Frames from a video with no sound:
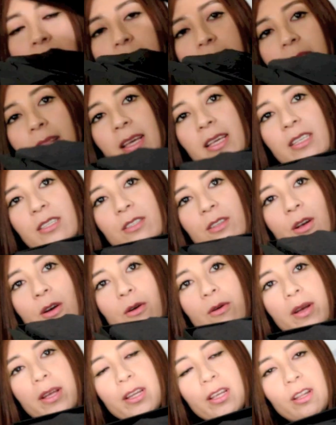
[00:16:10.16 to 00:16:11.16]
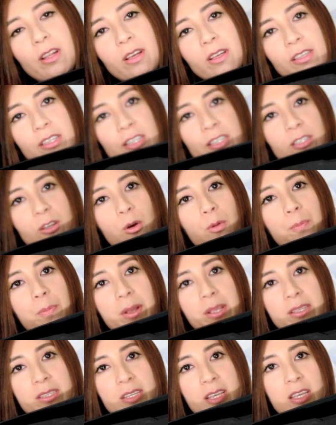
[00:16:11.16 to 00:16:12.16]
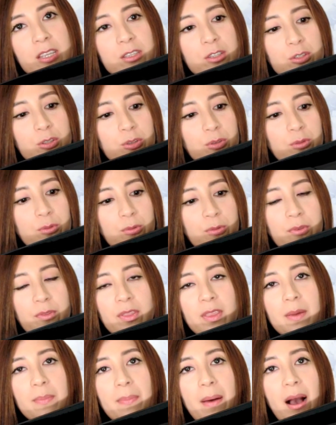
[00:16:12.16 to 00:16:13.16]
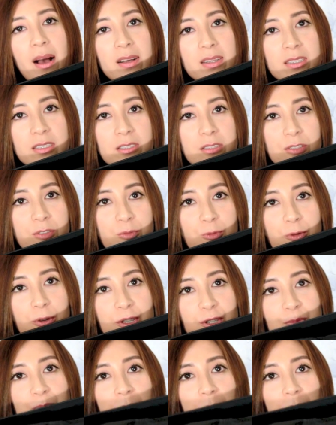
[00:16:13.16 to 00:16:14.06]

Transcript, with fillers: Like so, and it just opens into the box, storage